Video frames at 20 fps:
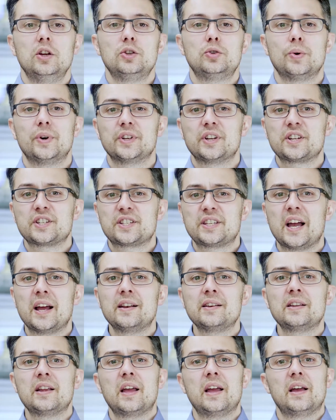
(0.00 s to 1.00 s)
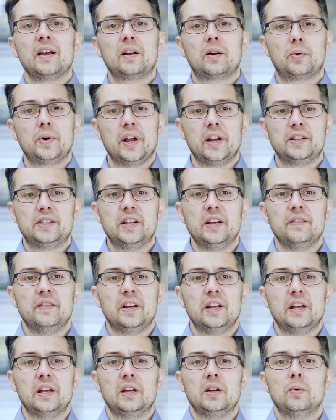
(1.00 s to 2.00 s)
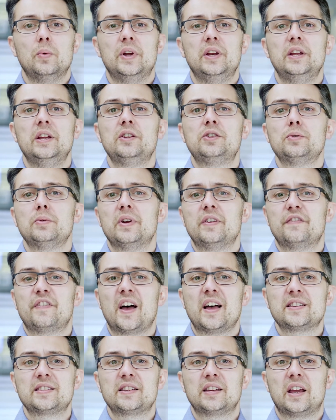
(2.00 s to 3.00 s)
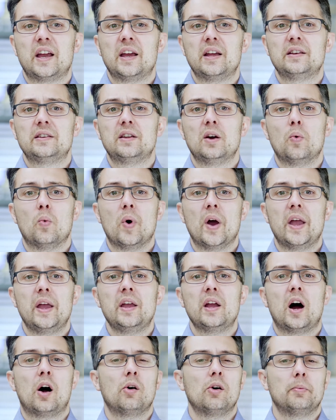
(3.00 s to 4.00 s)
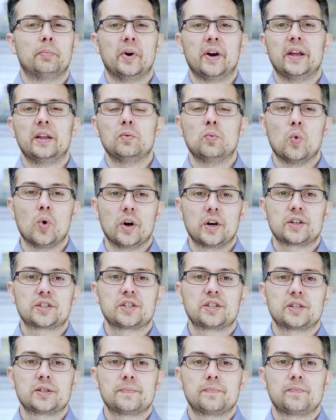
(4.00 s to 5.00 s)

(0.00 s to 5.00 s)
To understand creativity, we need to investigate the way our brain works.